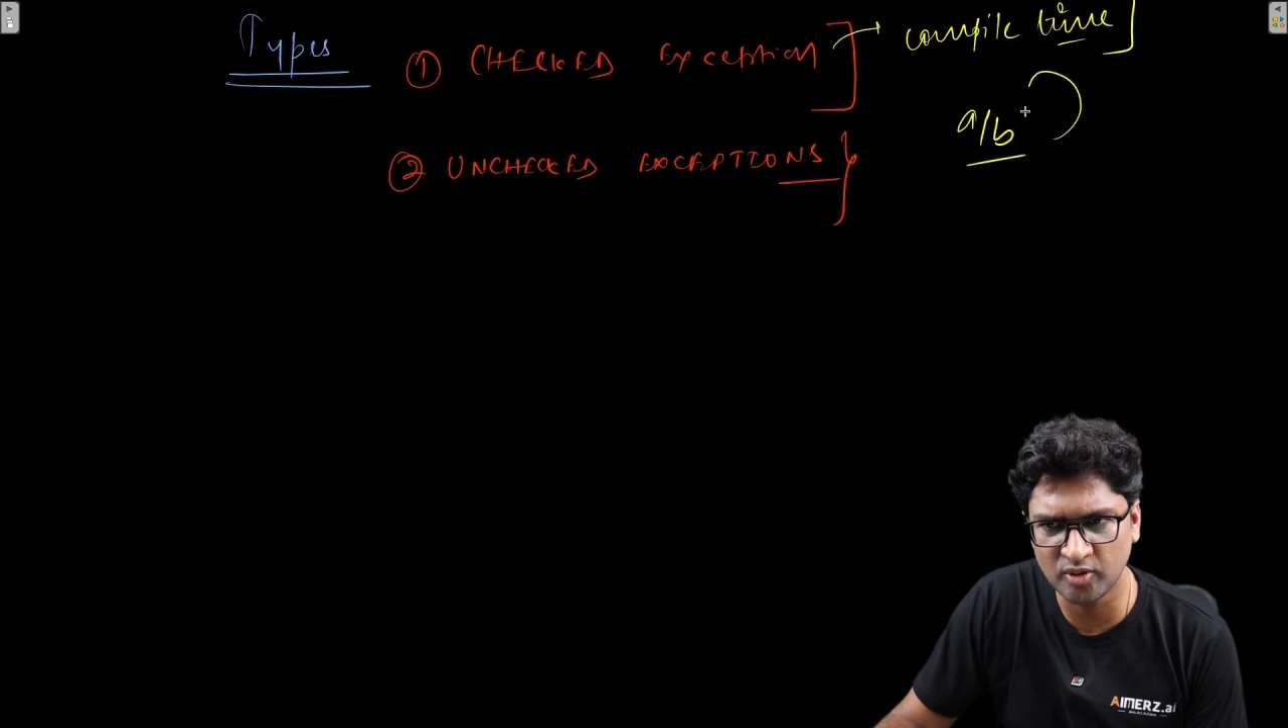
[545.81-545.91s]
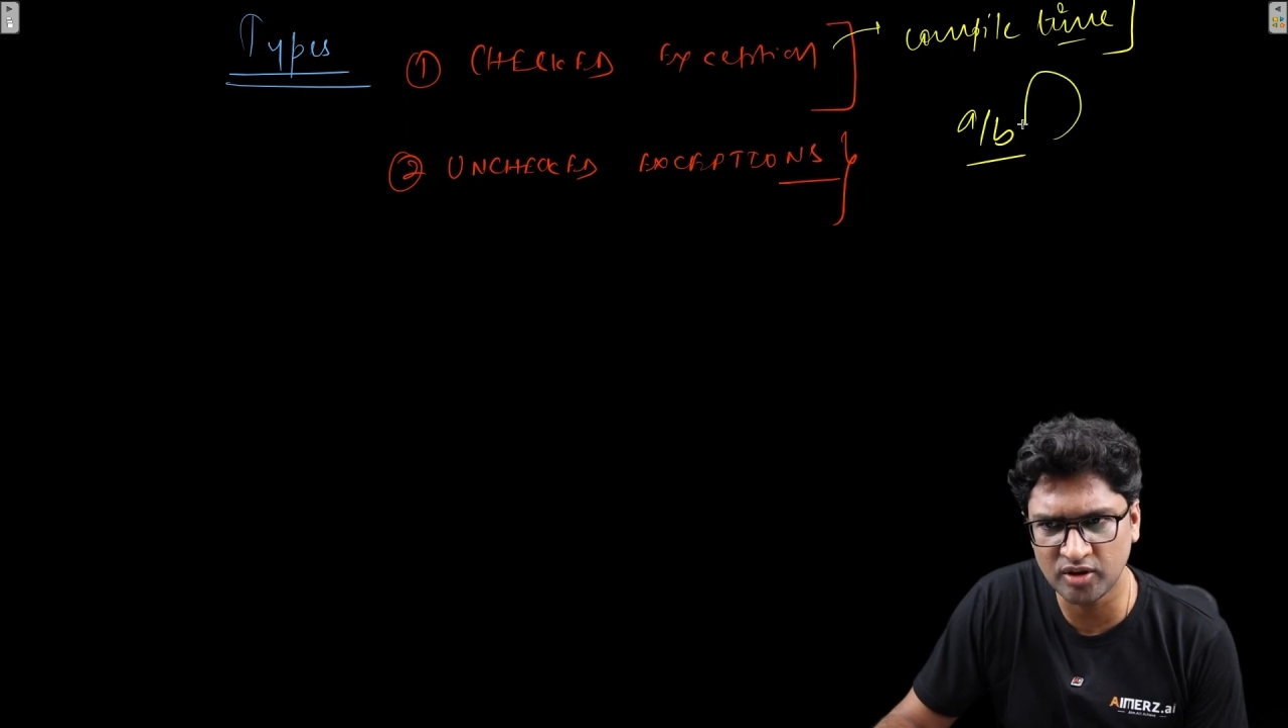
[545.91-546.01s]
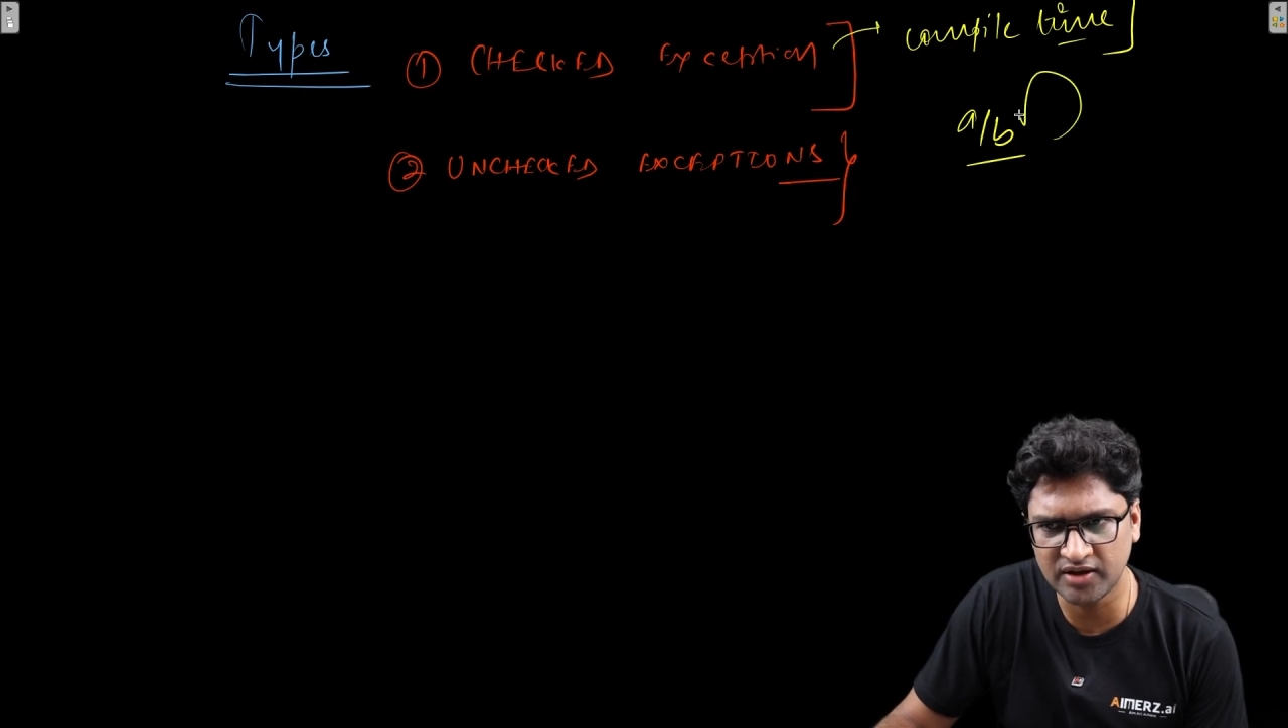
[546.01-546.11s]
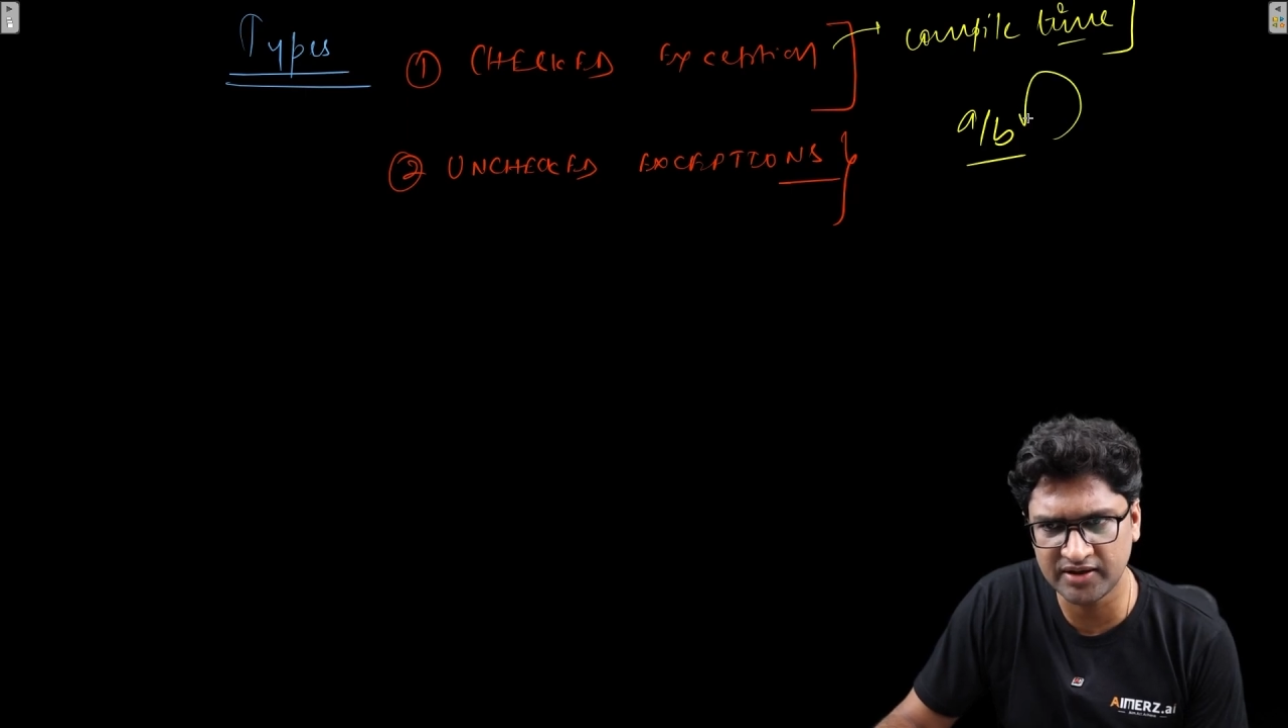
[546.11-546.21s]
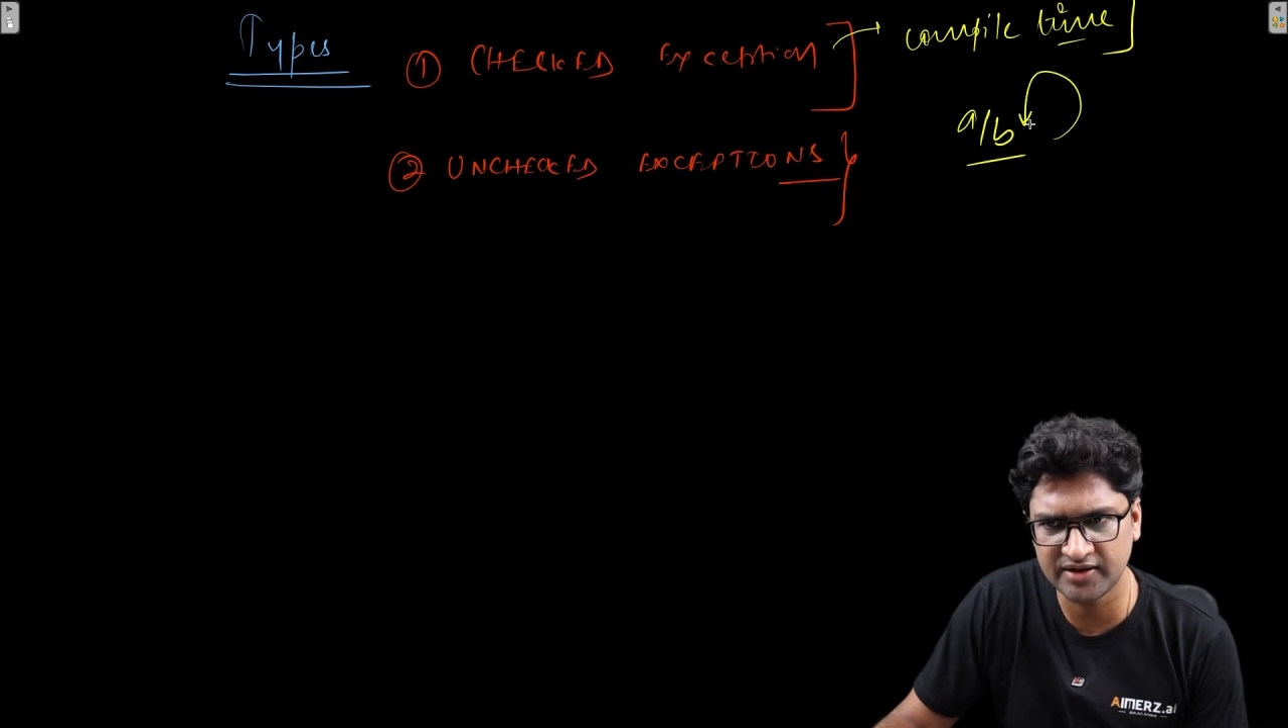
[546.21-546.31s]

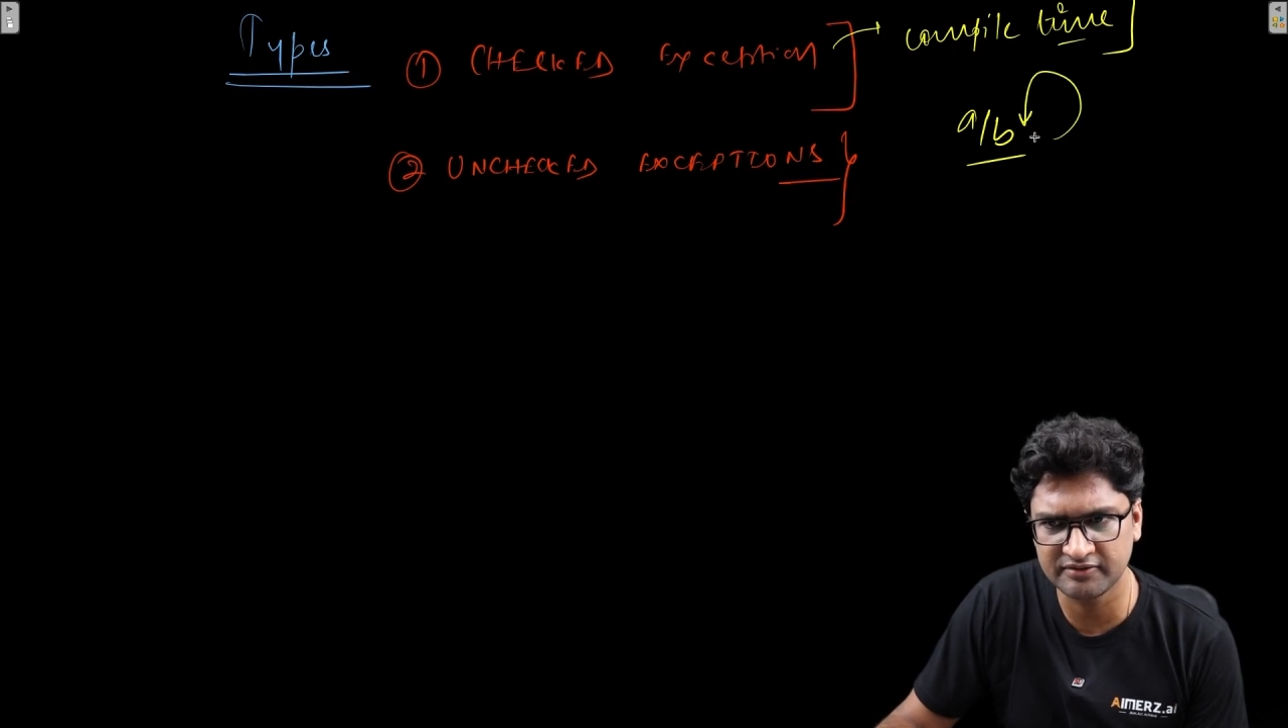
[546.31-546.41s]
only,